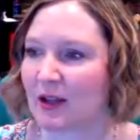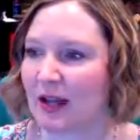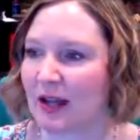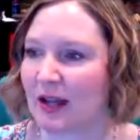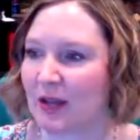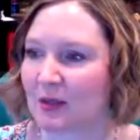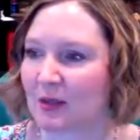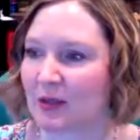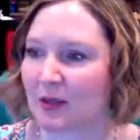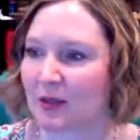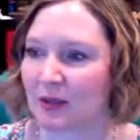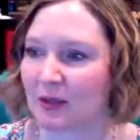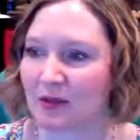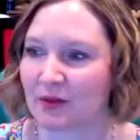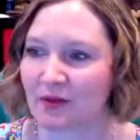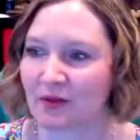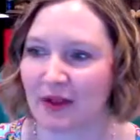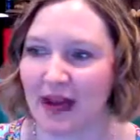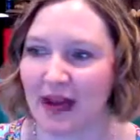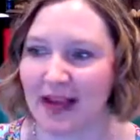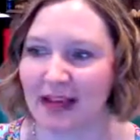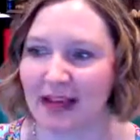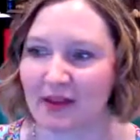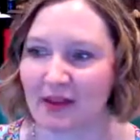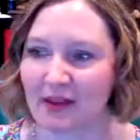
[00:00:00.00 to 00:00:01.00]
Number
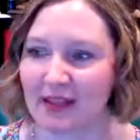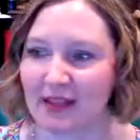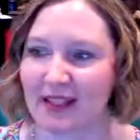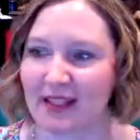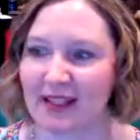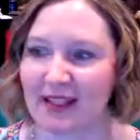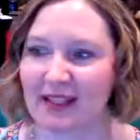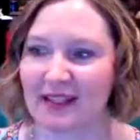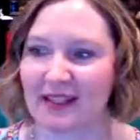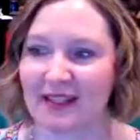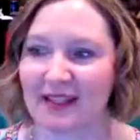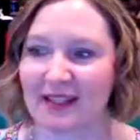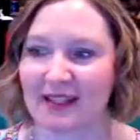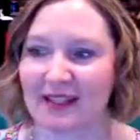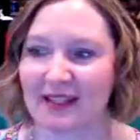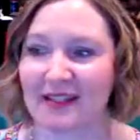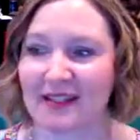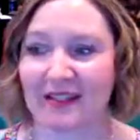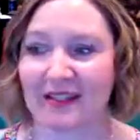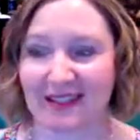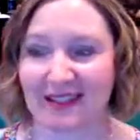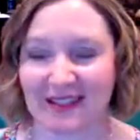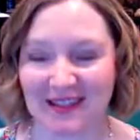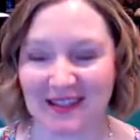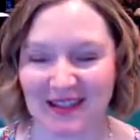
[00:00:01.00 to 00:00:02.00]
5 is,
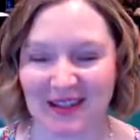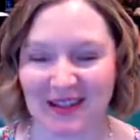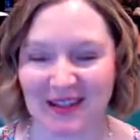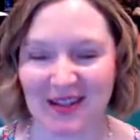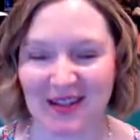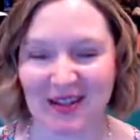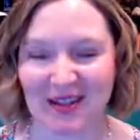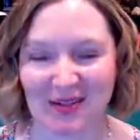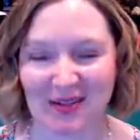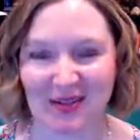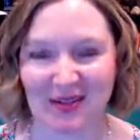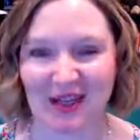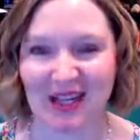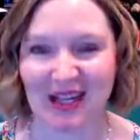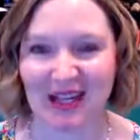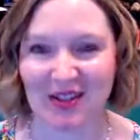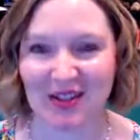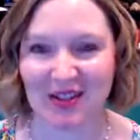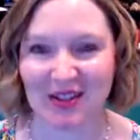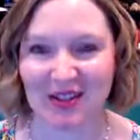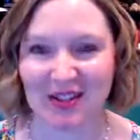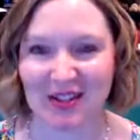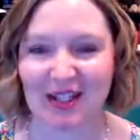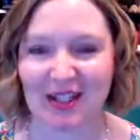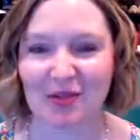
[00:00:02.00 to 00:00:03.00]
this is also very
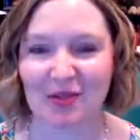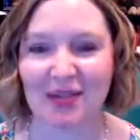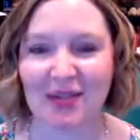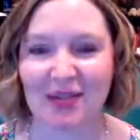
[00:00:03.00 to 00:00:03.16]
interesting,